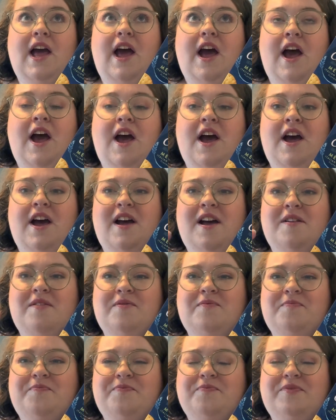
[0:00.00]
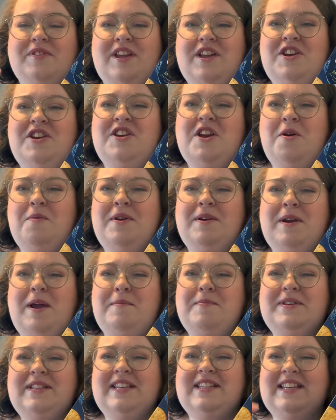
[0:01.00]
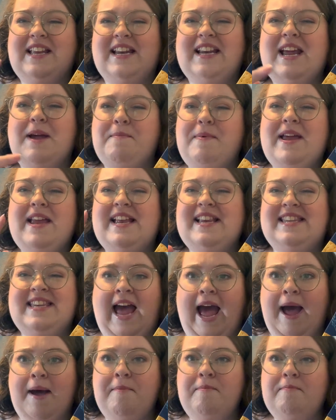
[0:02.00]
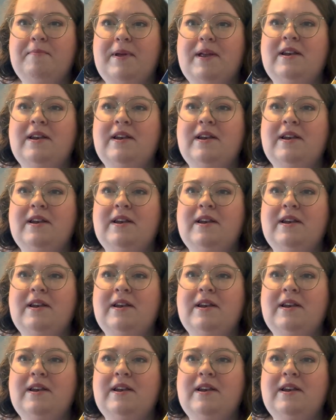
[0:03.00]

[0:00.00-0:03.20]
Uh, you know when like biscuits gonna get a bit damp,